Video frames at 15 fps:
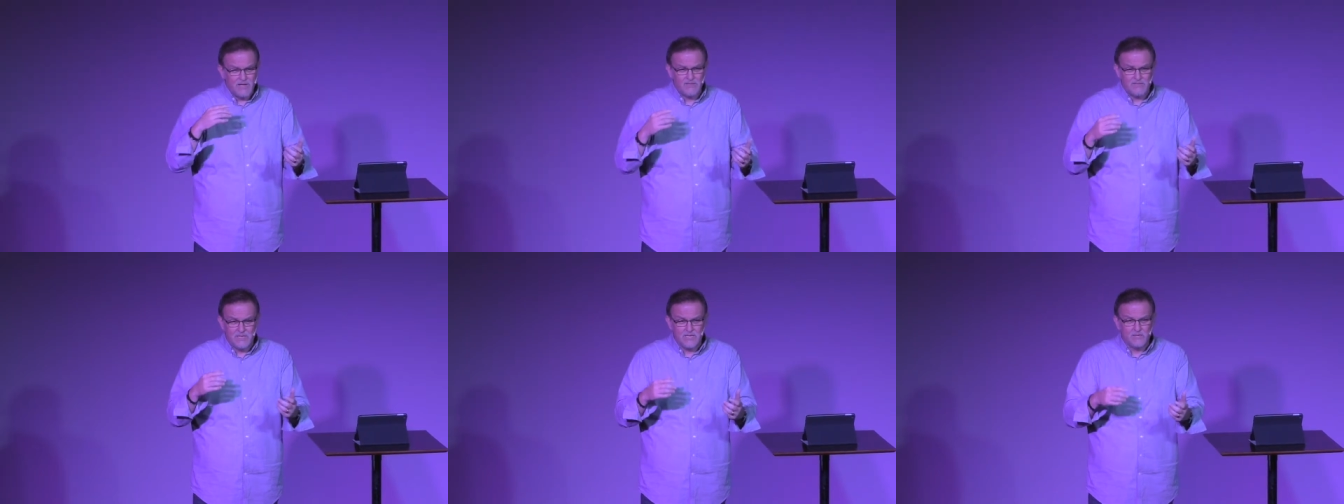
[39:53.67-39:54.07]

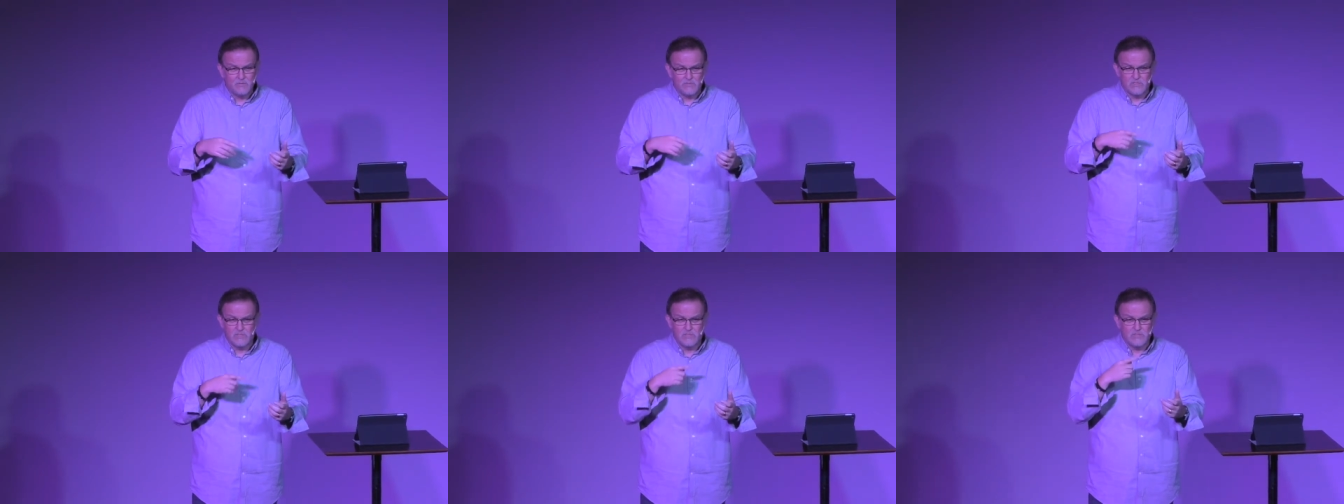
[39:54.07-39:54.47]
I think it
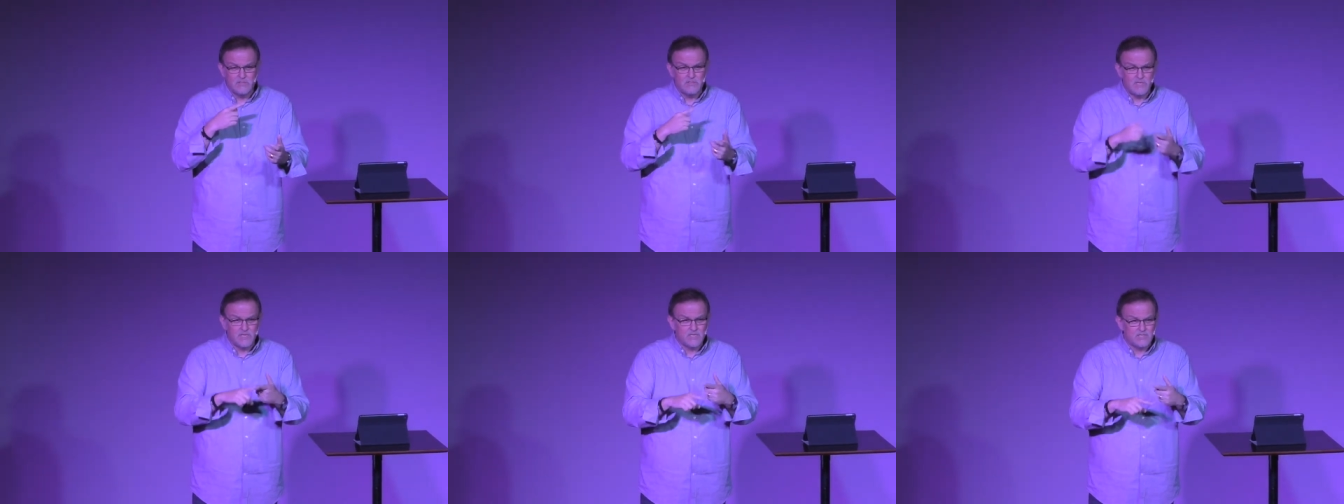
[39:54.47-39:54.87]
was
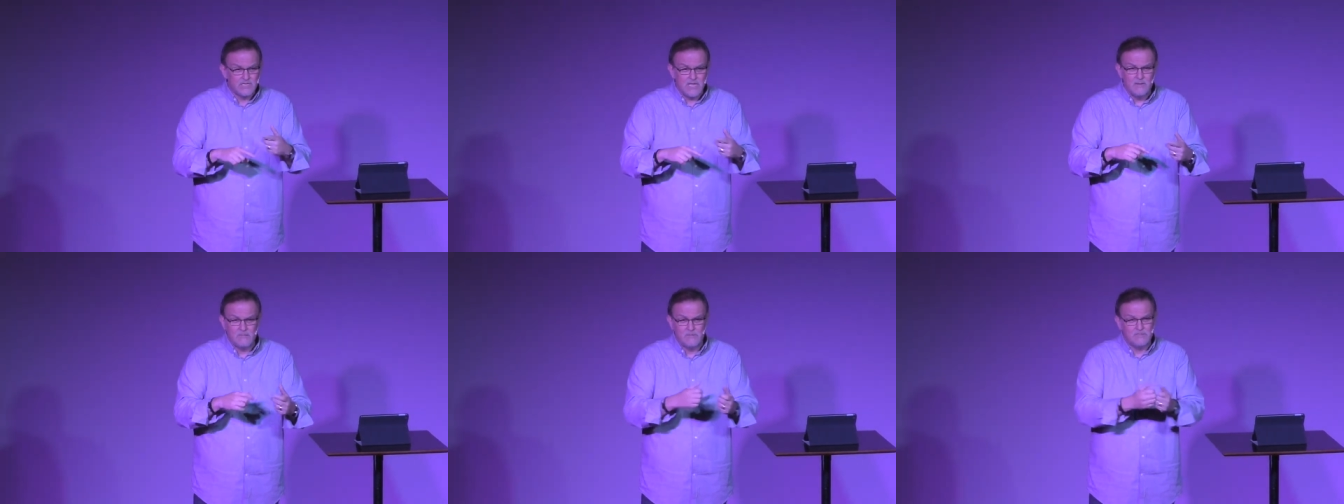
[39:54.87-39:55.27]
duct
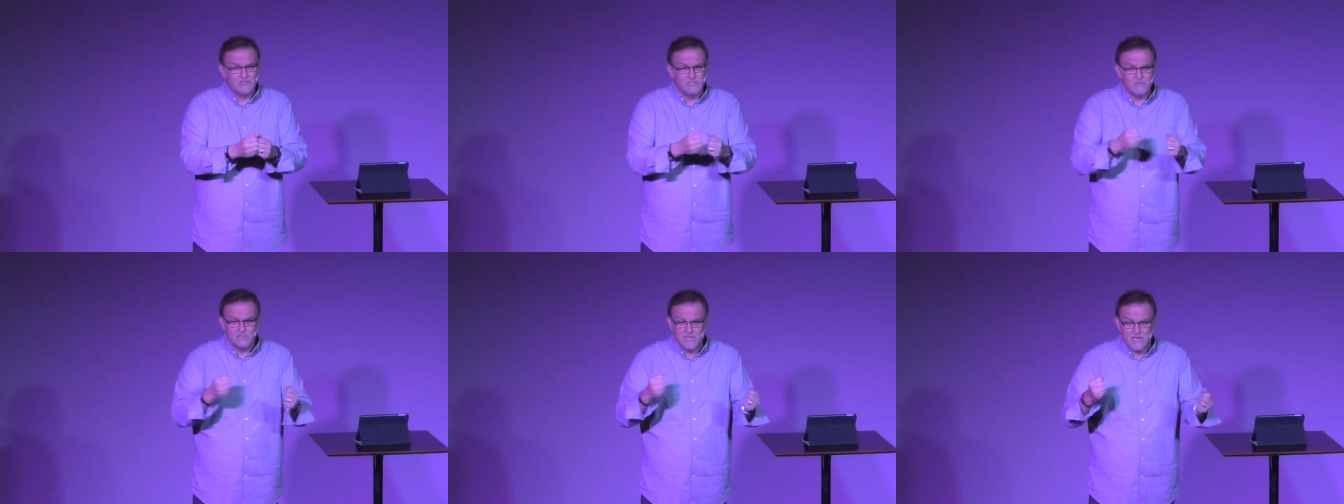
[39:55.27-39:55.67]
tape and
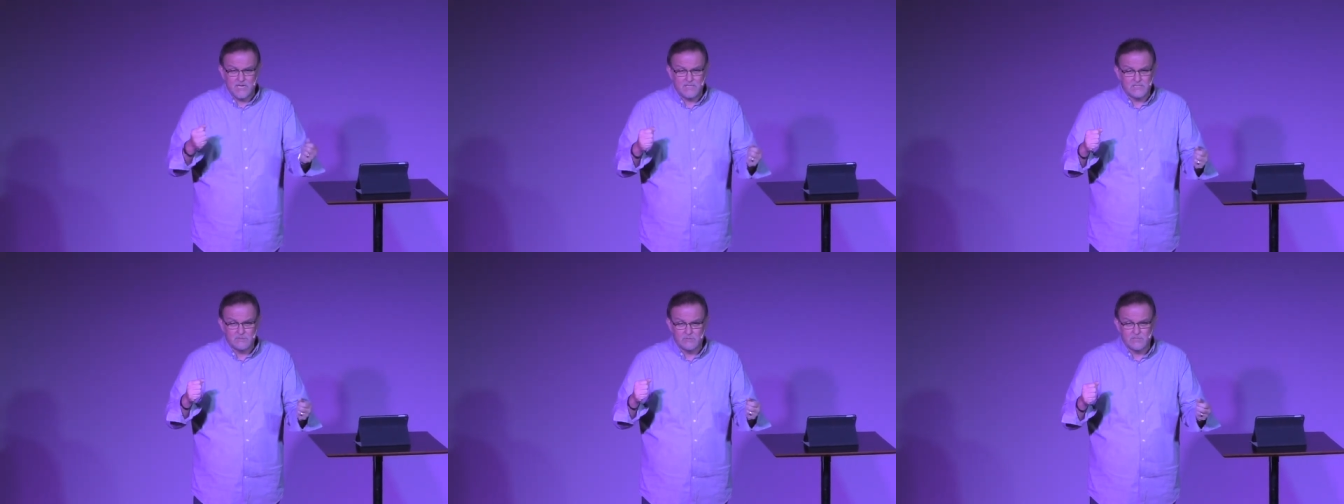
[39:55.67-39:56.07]
zip
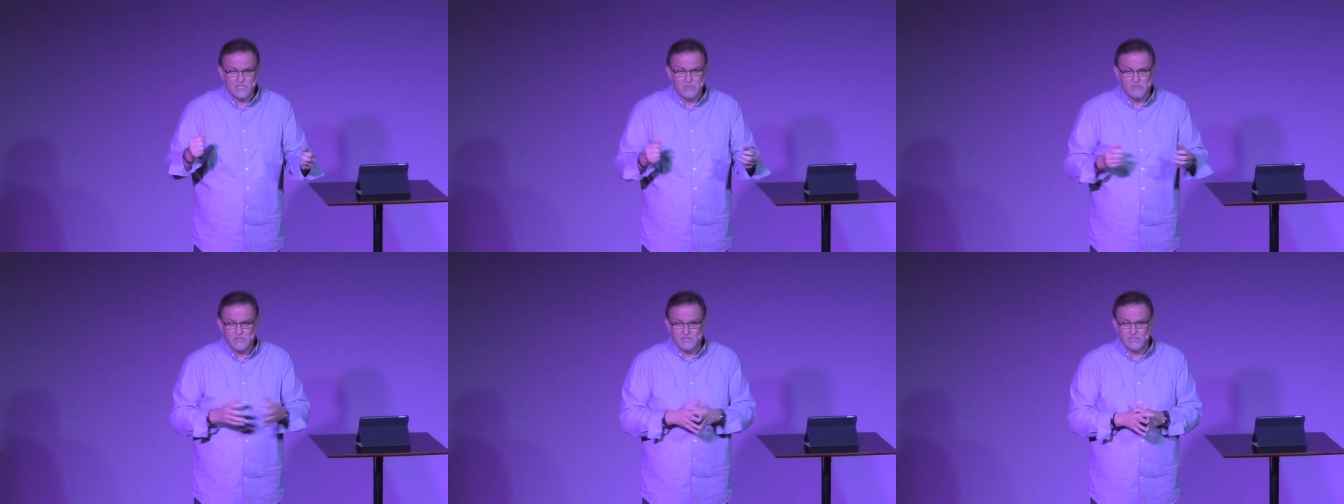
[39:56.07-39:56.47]
ties that was
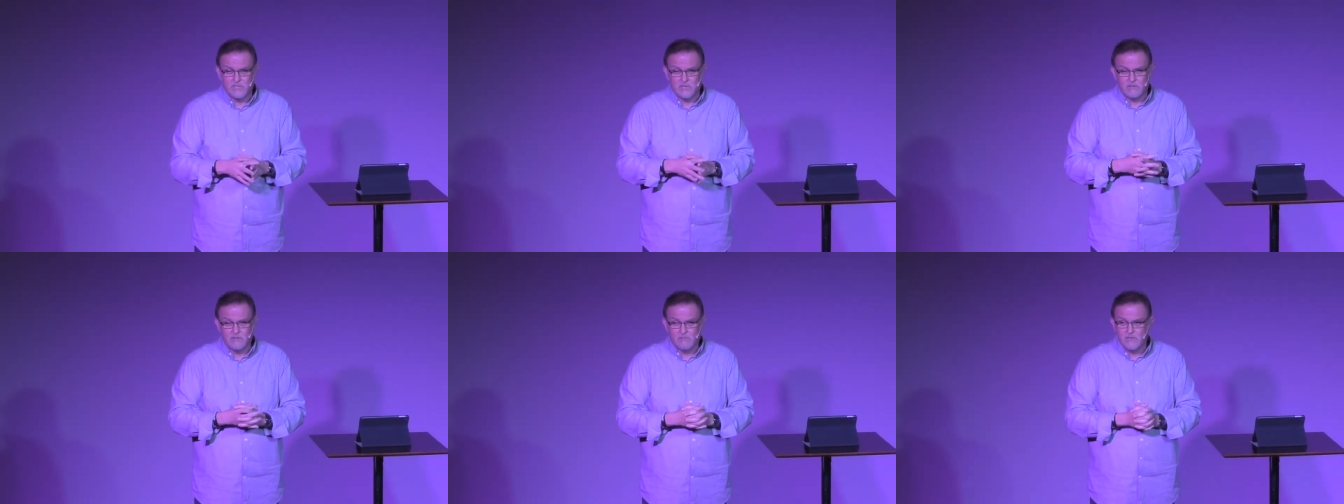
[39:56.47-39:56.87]
keeping this
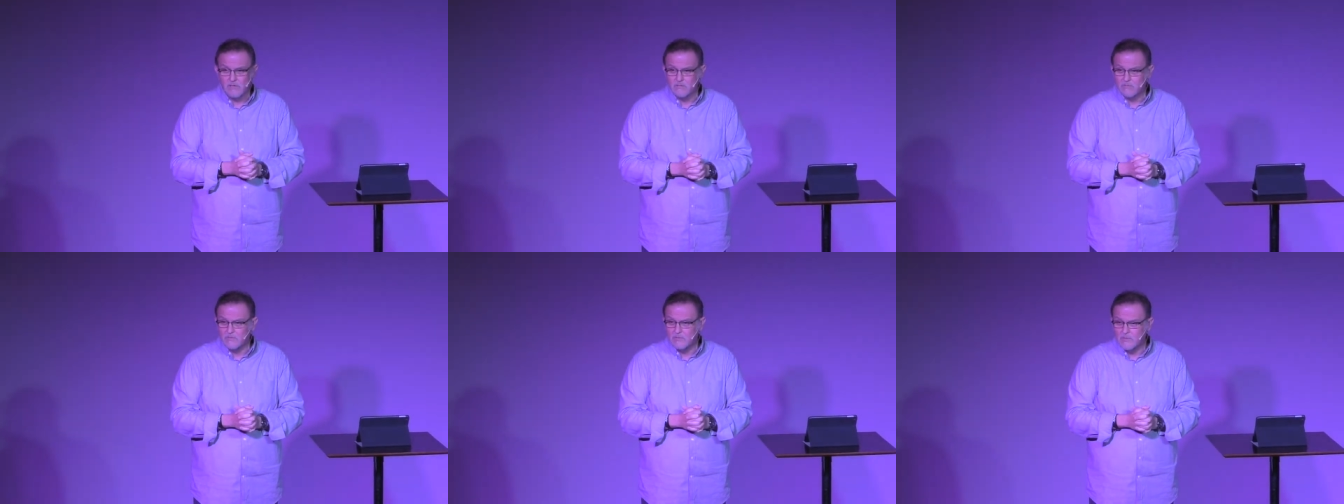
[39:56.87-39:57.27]
thing on the
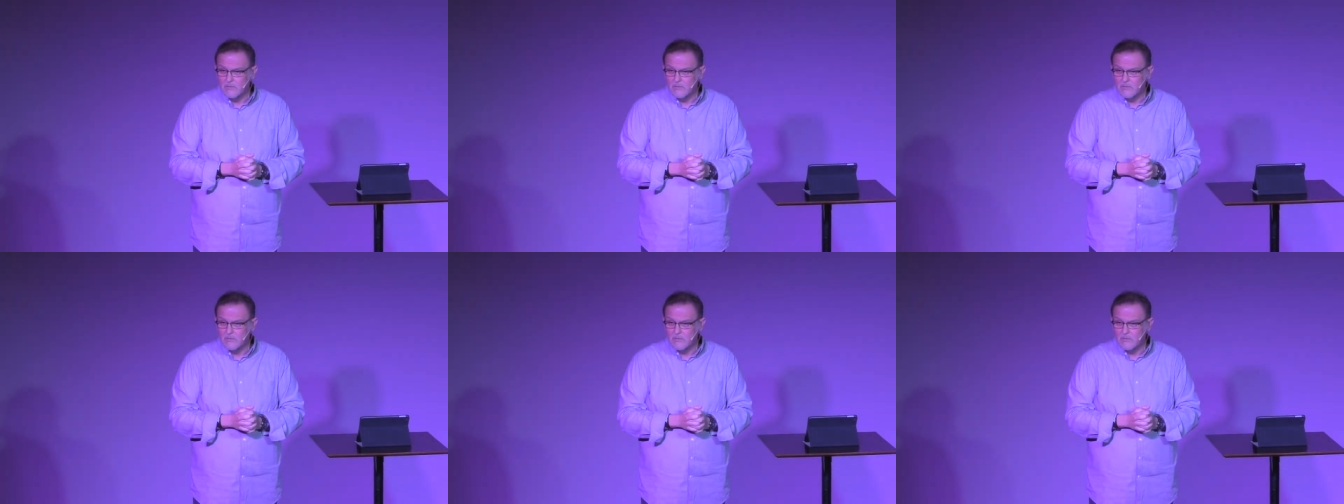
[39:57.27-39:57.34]
road.